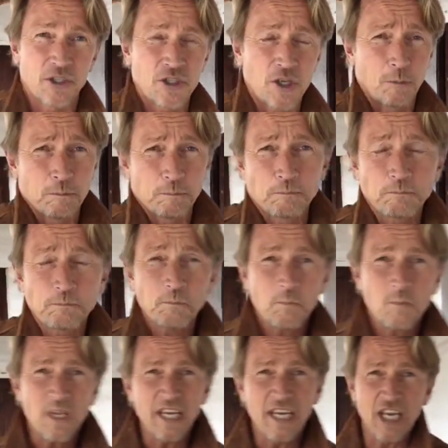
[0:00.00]
So
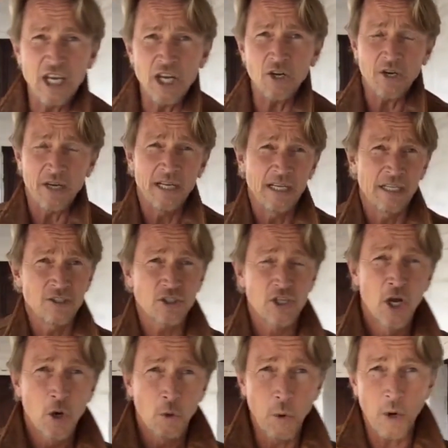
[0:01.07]
here is
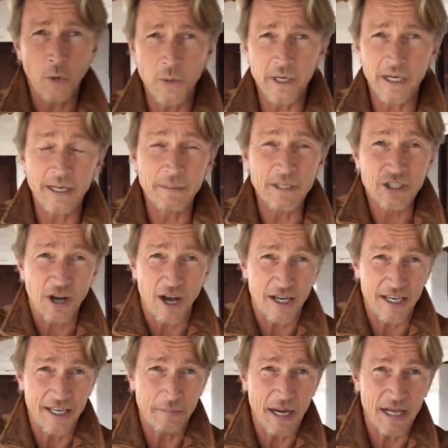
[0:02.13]
what we're going to be
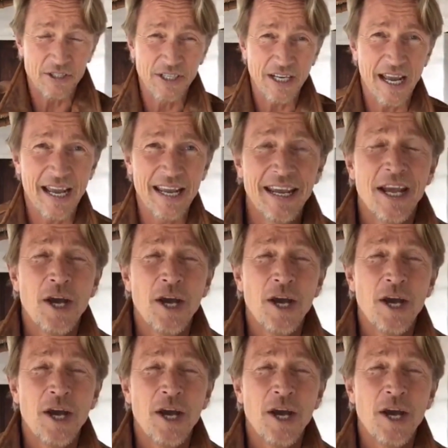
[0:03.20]
talking about today.